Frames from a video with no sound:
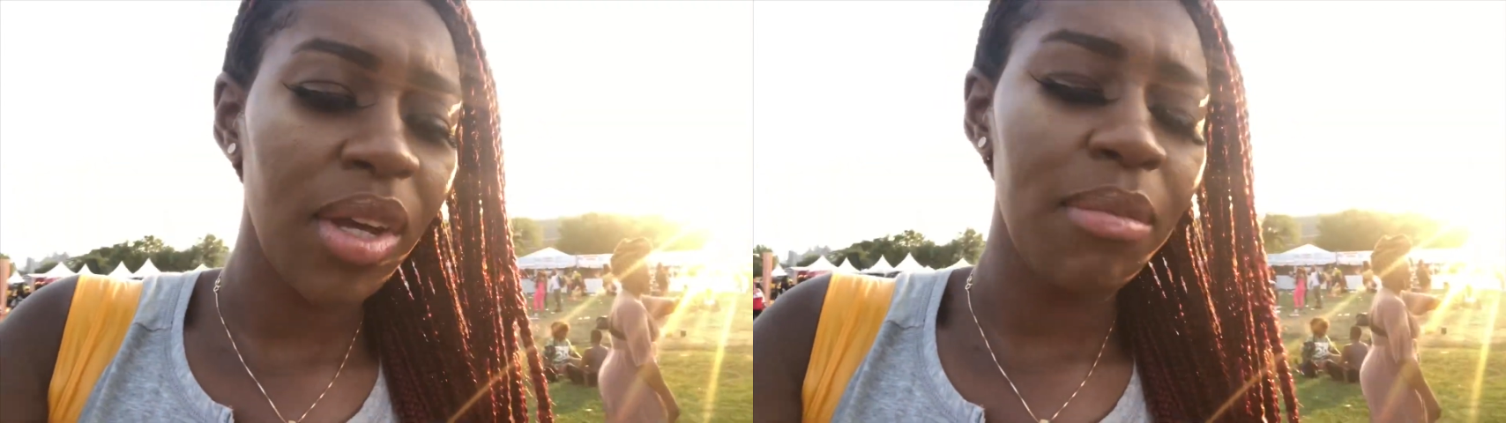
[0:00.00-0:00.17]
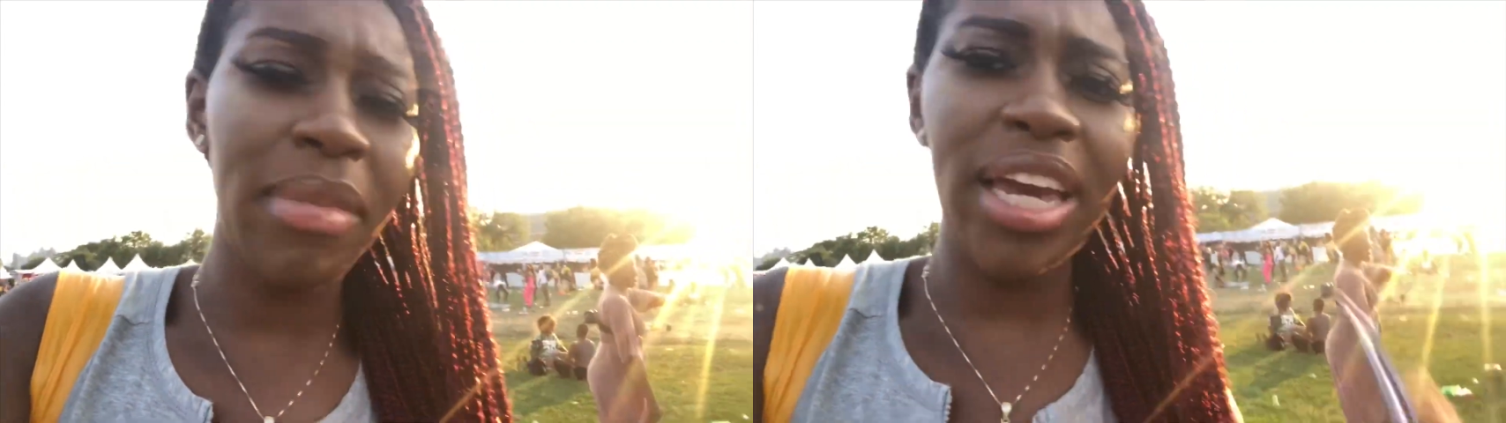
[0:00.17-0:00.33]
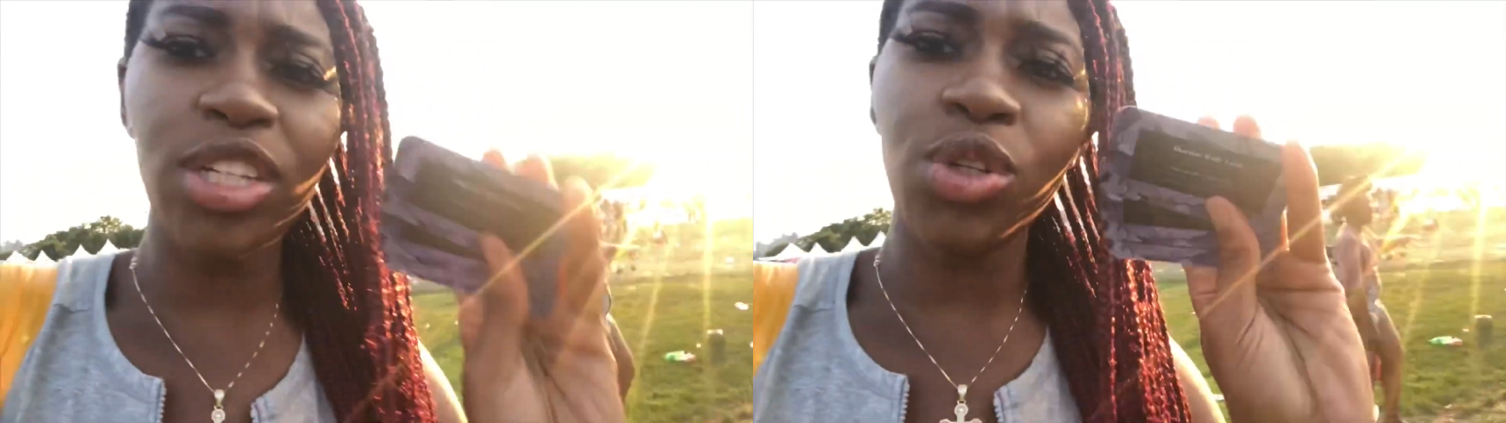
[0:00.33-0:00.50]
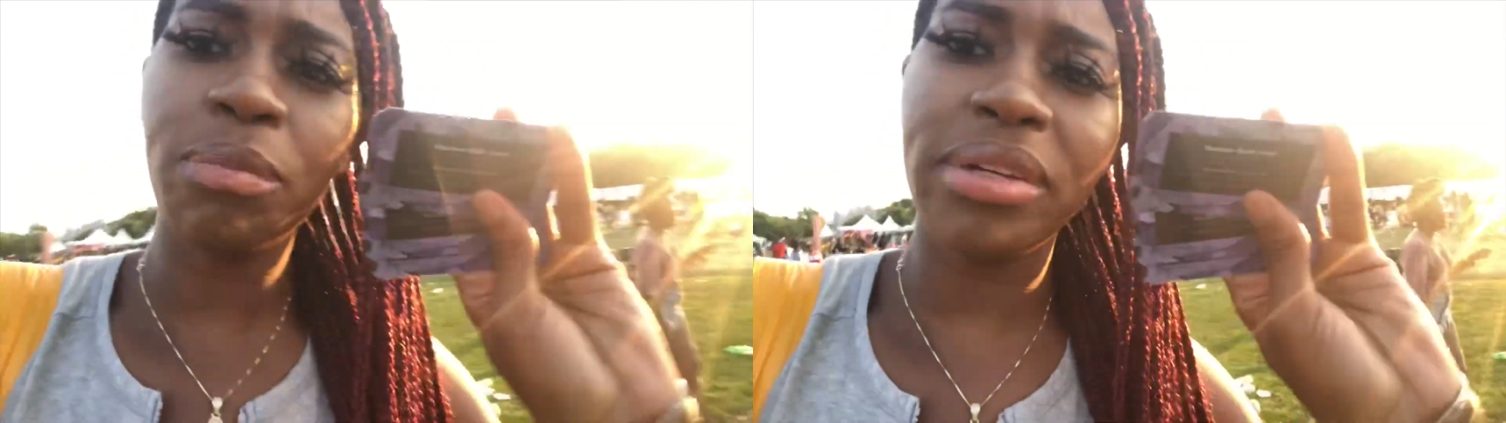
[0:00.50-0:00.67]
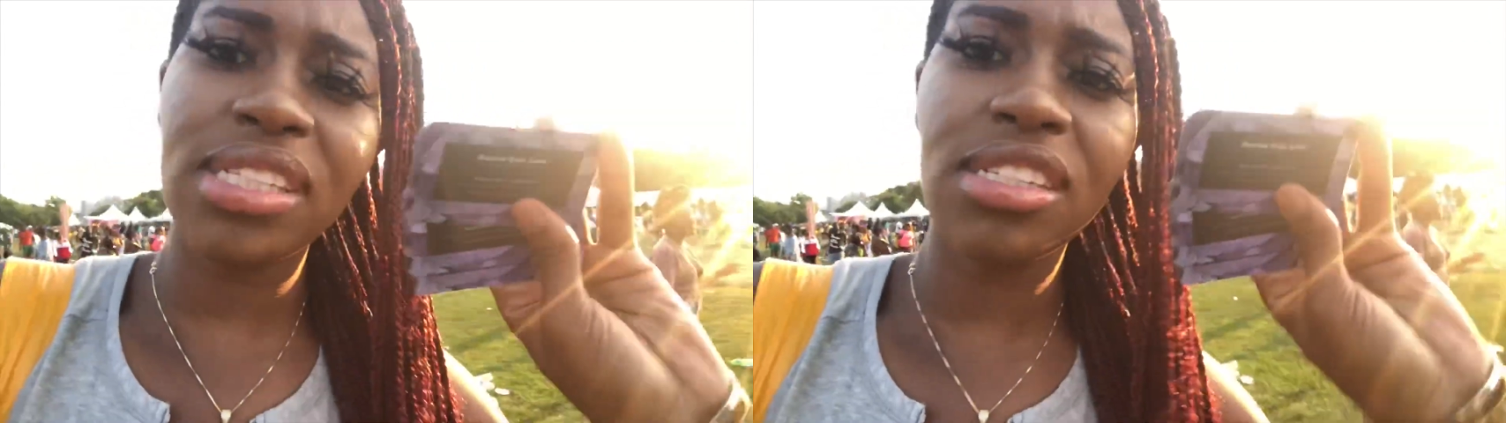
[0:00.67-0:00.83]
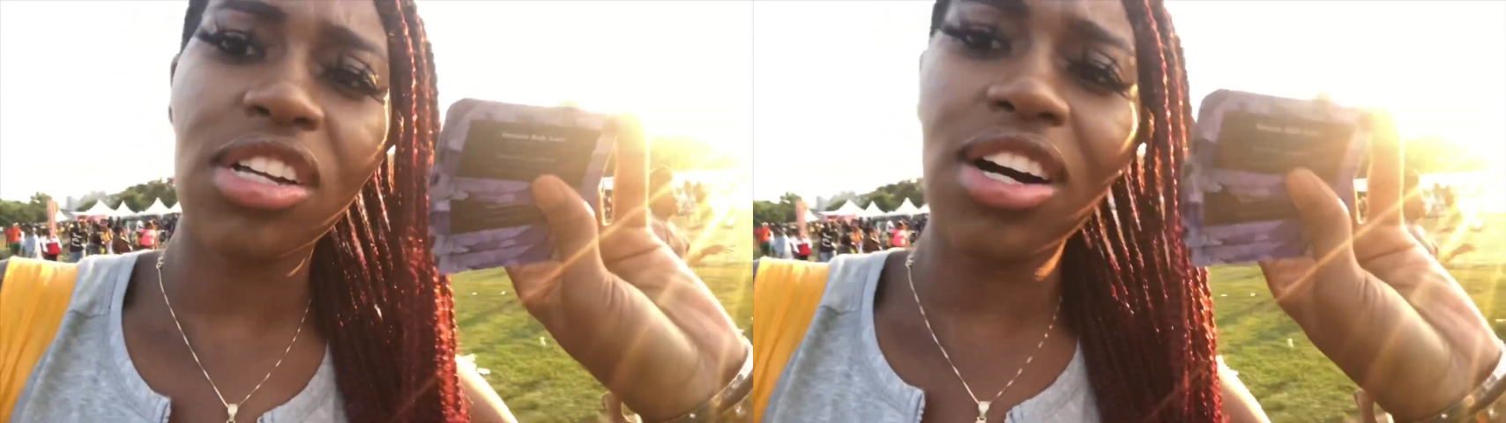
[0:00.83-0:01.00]
make new
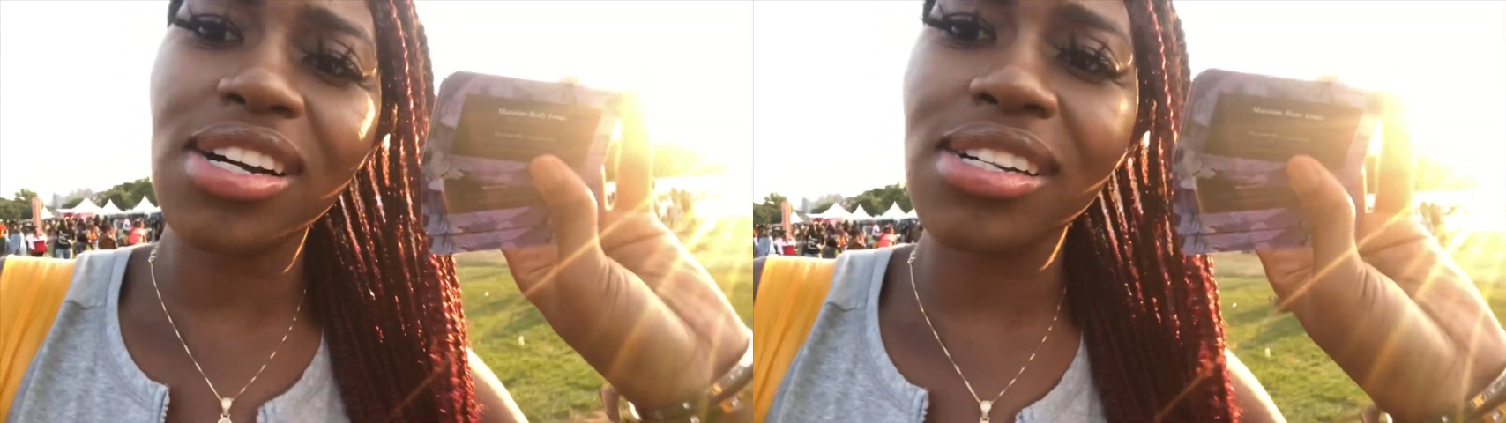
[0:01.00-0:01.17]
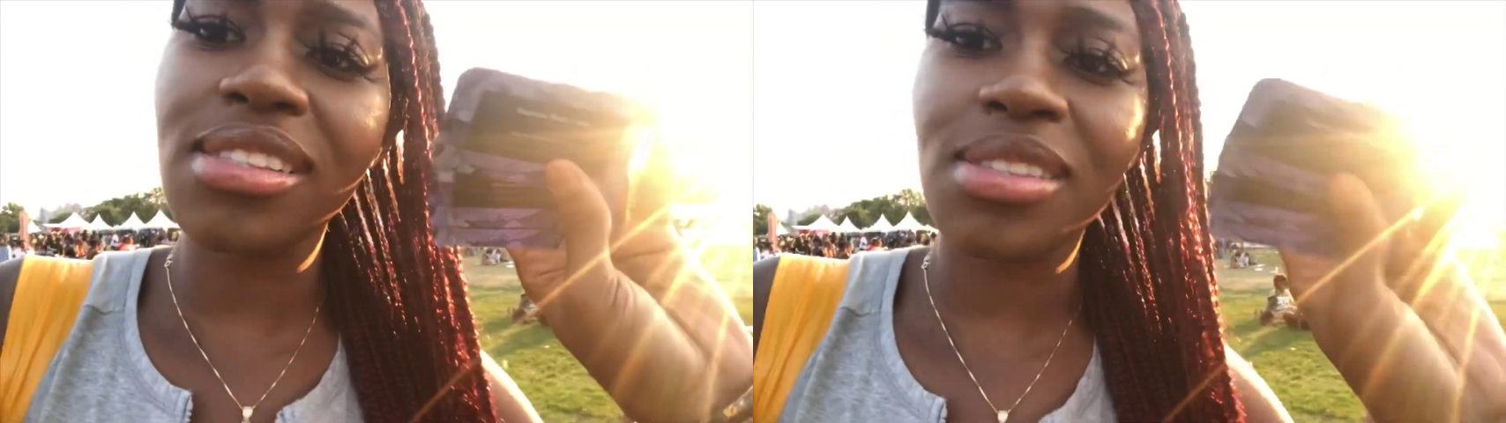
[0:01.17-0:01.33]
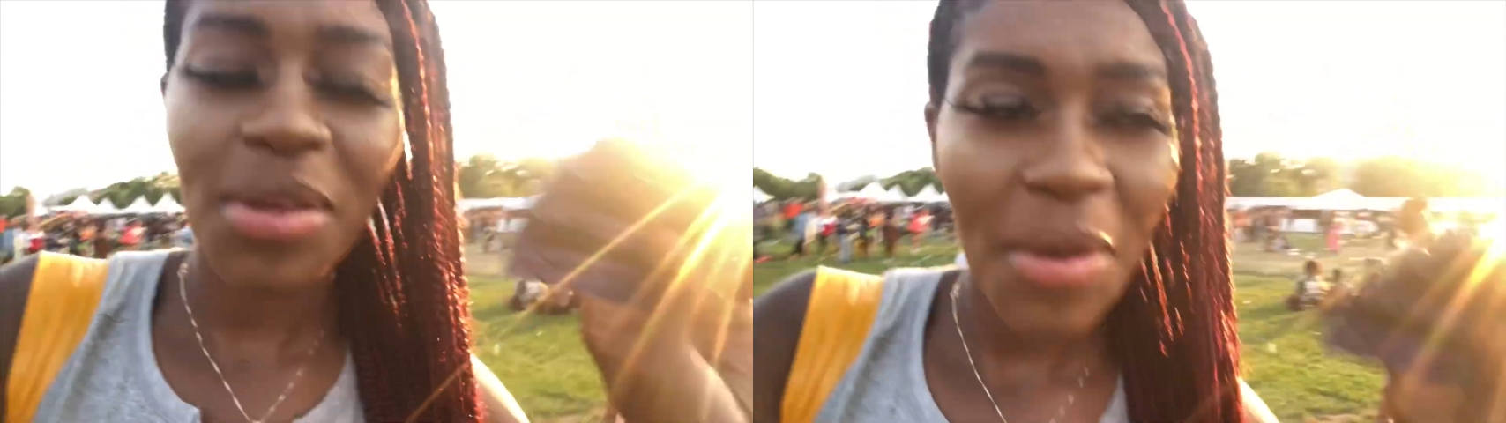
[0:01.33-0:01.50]
business cards,